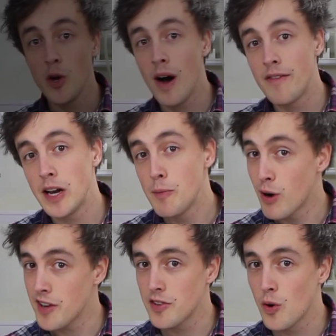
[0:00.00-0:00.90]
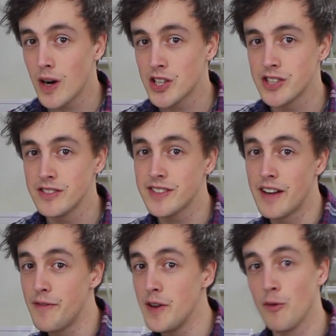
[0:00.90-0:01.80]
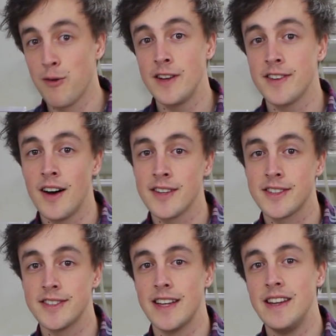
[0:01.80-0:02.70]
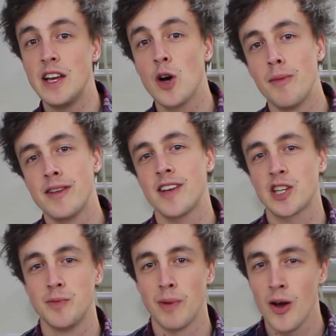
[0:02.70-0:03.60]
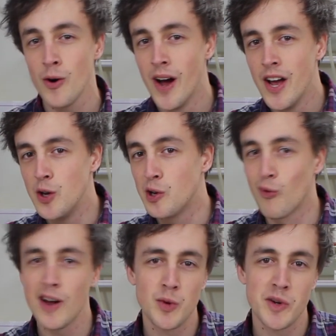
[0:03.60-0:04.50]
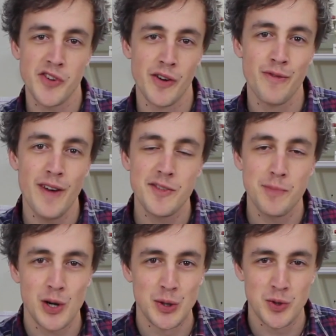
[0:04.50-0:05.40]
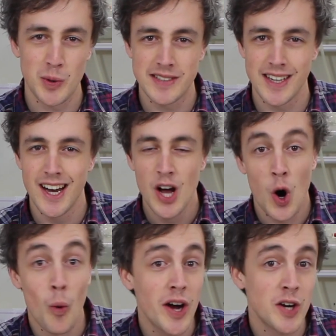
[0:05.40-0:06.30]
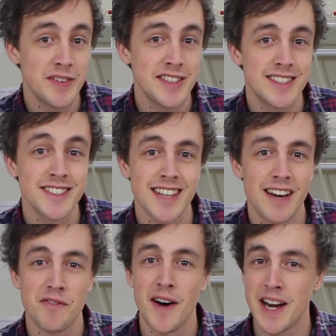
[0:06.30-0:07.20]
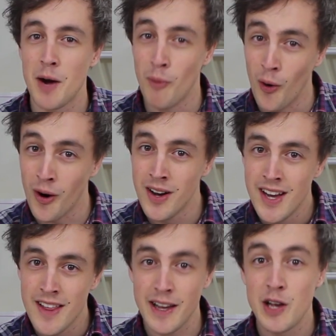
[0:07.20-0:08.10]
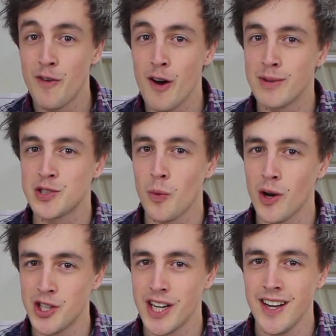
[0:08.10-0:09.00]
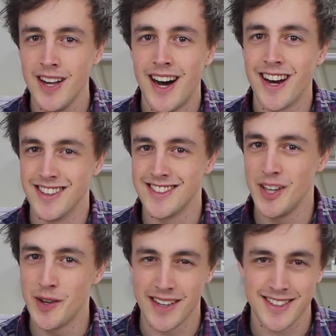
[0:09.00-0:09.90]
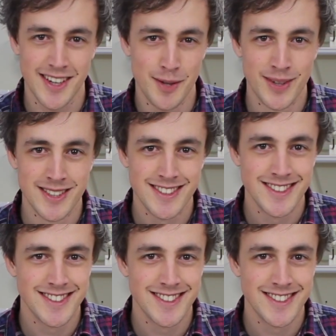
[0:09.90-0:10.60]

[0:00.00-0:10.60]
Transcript: you have any pressing questions, then feel free to ask us in the comments section below. You can write to us on Facebook or Twitter, or why not visit us and find out more. Thank you very much for watching, and I'll see you next time.